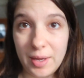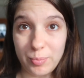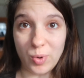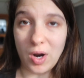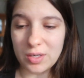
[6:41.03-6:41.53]
like
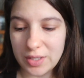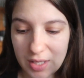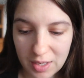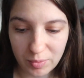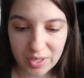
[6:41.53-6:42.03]
broccoli
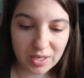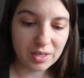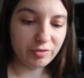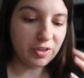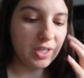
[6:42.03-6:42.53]
that we
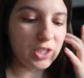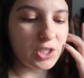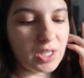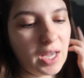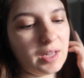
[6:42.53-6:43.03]
didn't finish
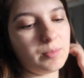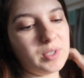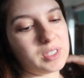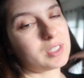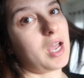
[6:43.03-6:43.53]
that
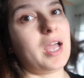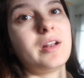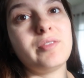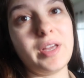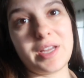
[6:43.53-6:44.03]
was
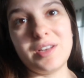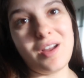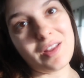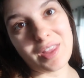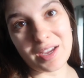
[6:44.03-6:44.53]
kind of like
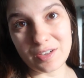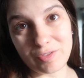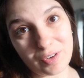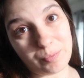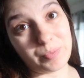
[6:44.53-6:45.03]
not that good
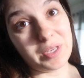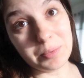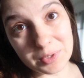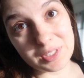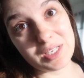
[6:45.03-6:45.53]
for
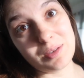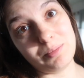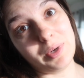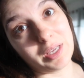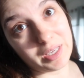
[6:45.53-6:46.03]
people to
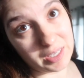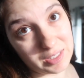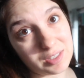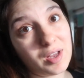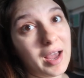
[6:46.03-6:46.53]
eat, but he can
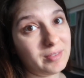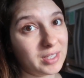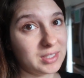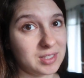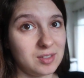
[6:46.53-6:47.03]
still have
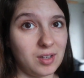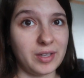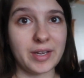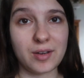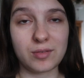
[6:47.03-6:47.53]
it because it's not
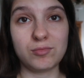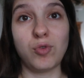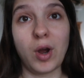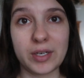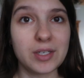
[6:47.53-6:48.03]
like
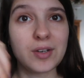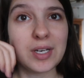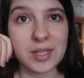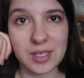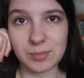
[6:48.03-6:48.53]
rotten or
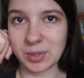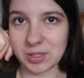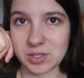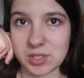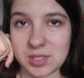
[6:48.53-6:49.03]
anything, but
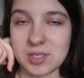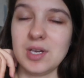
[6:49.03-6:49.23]
it's just